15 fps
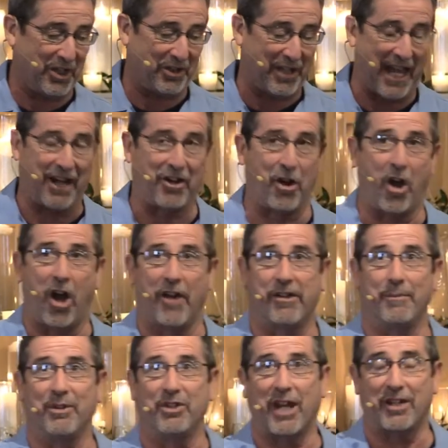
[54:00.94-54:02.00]
sat in awe of the
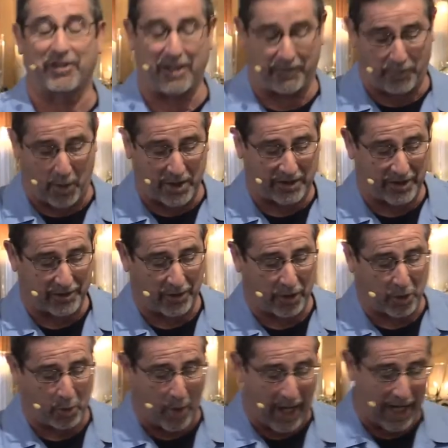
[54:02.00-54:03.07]
majestic voices of
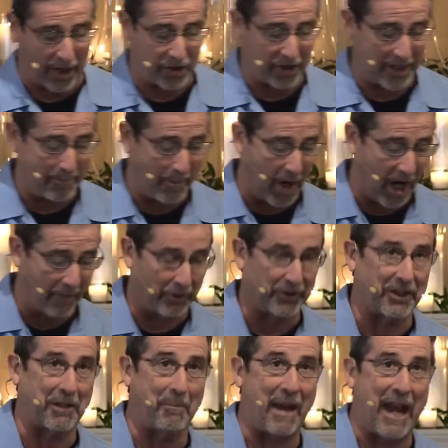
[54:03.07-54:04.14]
the choir. She marveled
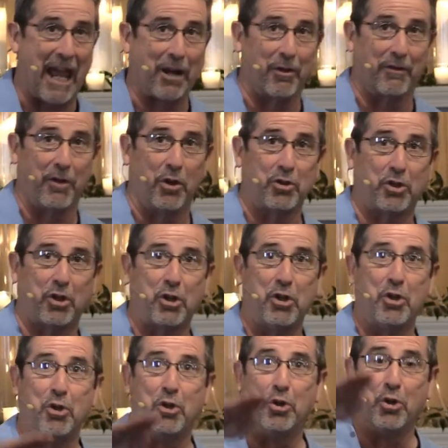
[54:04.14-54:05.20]
at the manner of those
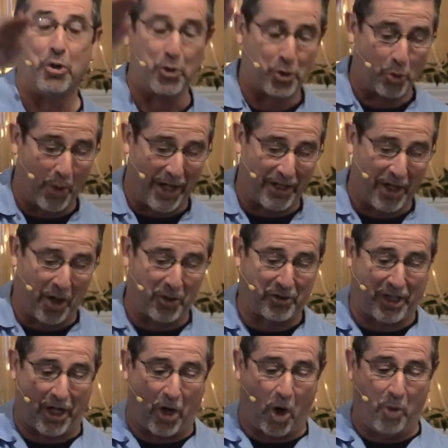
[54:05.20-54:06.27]
huge windows
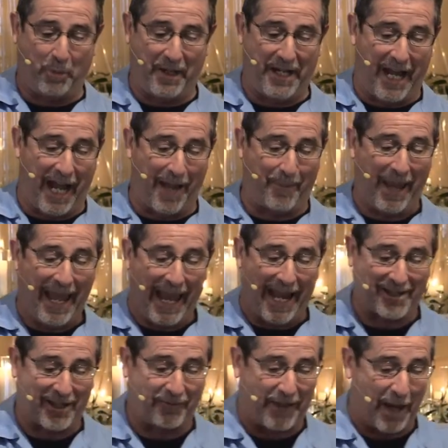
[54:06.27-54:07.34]
that opened up
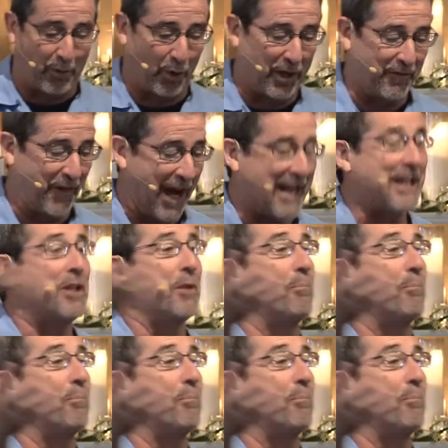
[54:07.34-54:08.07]
as if they were inviting the